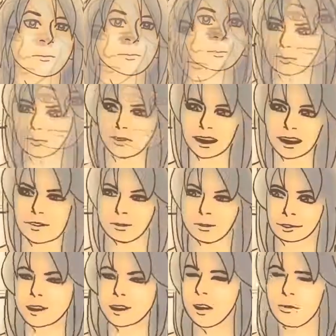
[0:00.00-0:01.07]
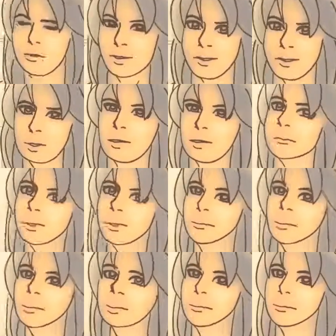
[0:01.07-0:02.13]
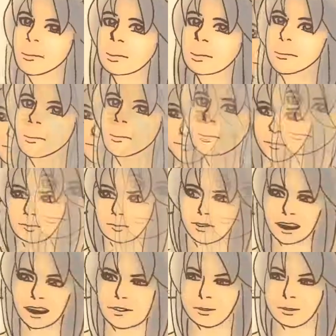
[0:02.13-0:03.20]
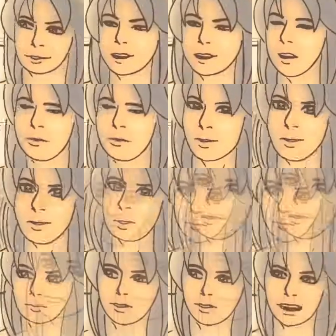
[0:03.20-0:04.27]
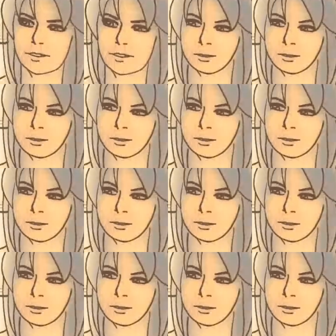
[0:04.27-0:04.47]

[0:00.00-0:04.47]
So, where were we? Ugh, sorry, I know we were about to have a chat, but I feel like crap now.